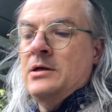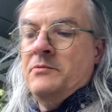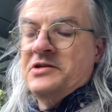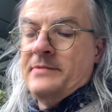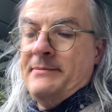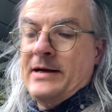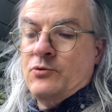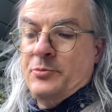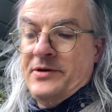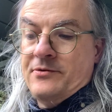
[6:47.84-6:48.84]
which may now
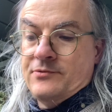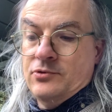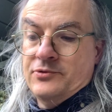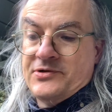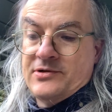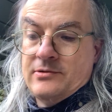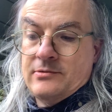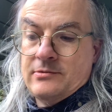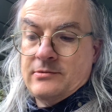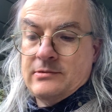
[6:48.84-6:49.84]
will be the rules
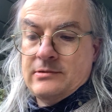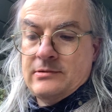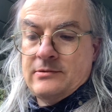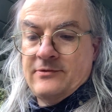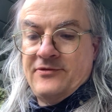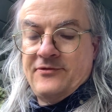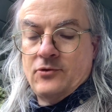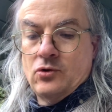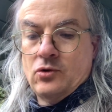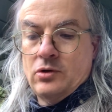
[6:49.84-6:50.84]

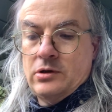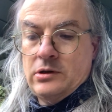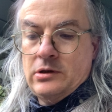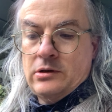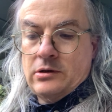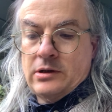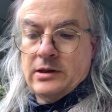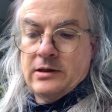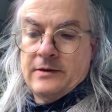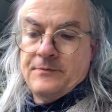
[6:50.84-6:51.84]
for
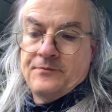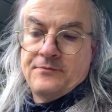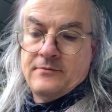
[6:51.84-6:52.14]
um,